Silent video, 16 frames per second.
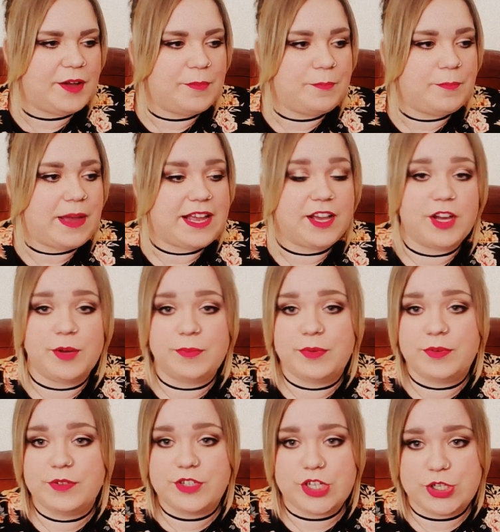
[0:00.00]
makeup
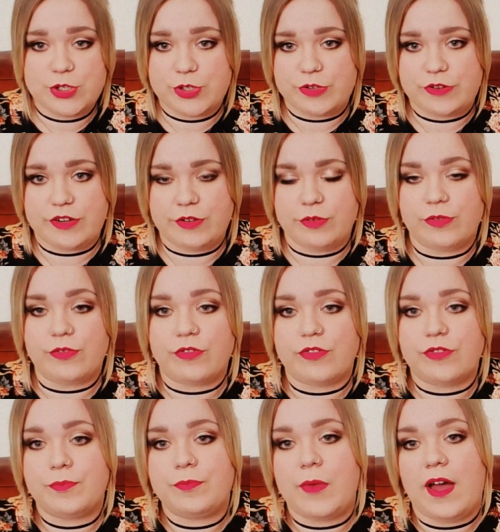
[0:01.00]

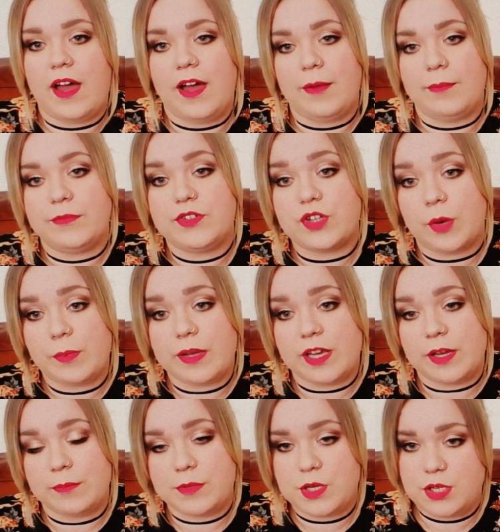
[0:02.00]
tutorials,
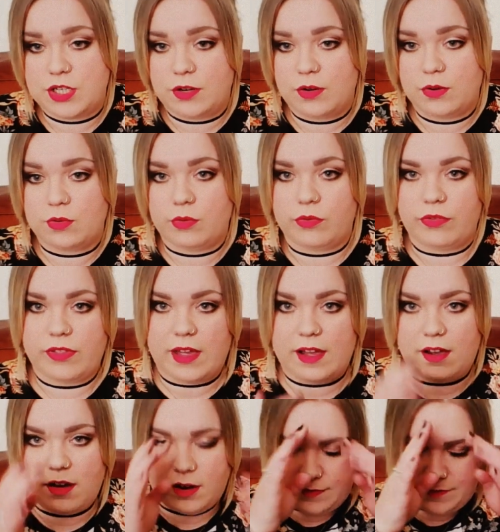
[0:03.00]
shopping and beauty hauls,
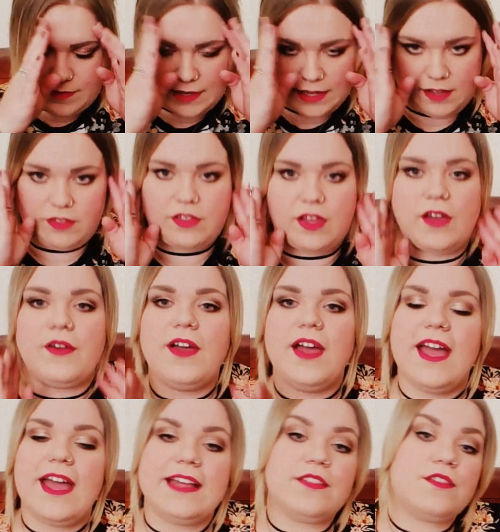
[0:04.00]
that kind of thing. So
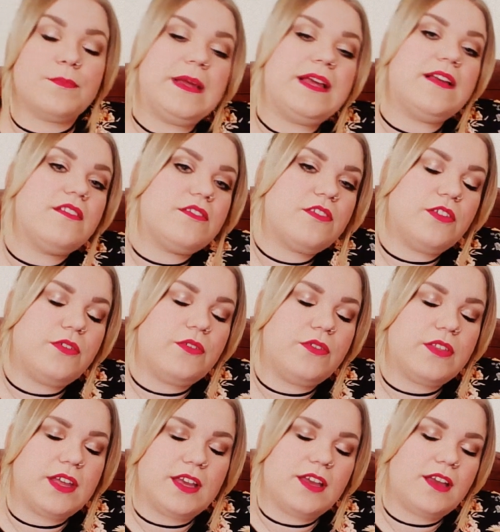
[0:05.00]
it speaks to
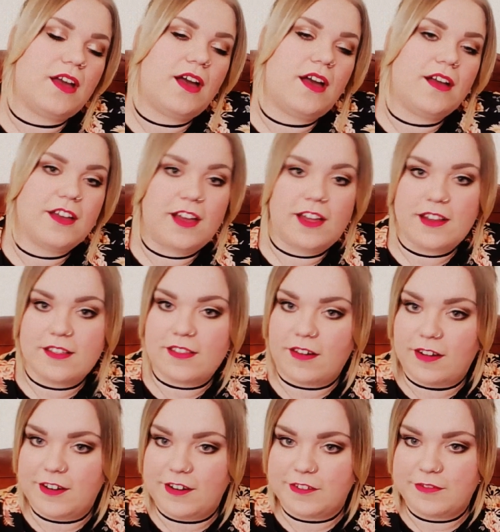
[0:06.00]
the girly
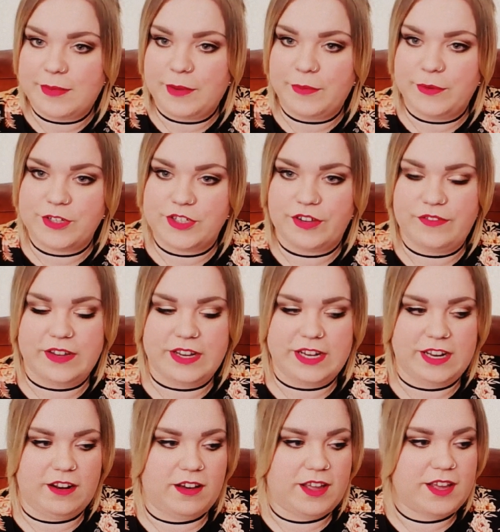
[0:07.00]
side of me, which I
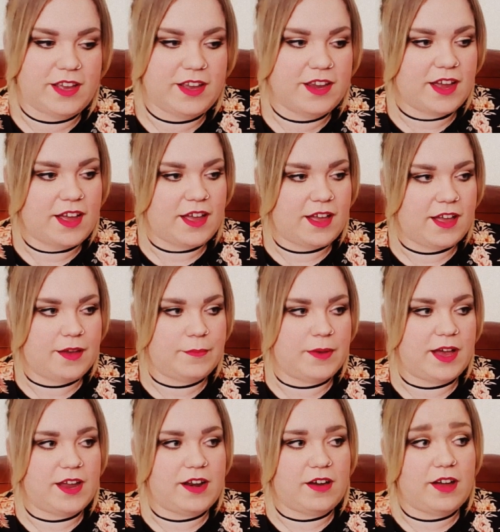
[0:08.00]
really like. And
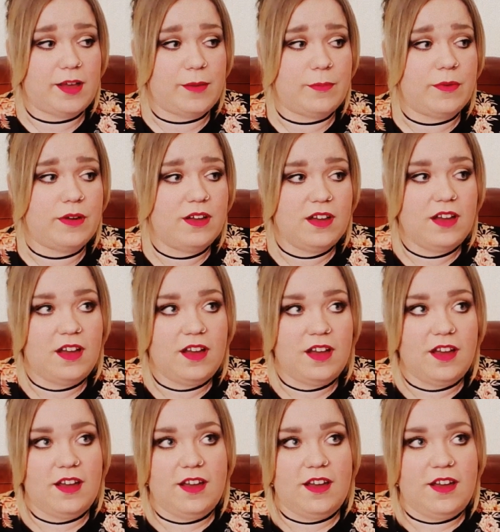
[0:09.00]
I am
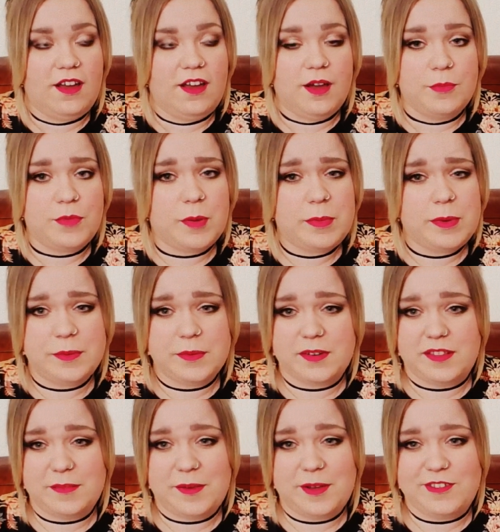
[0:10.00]
probably one
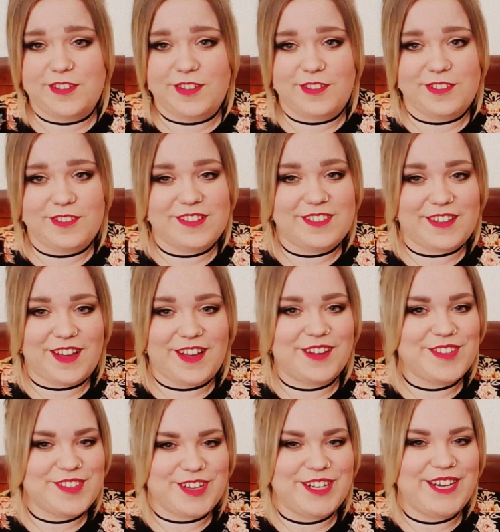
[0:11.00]
of the most useless
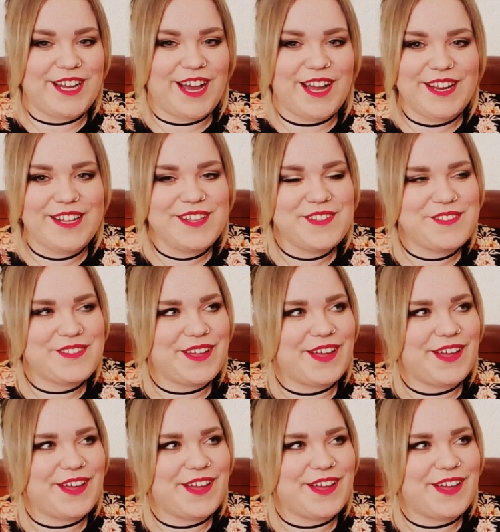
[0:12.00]
girls I know, so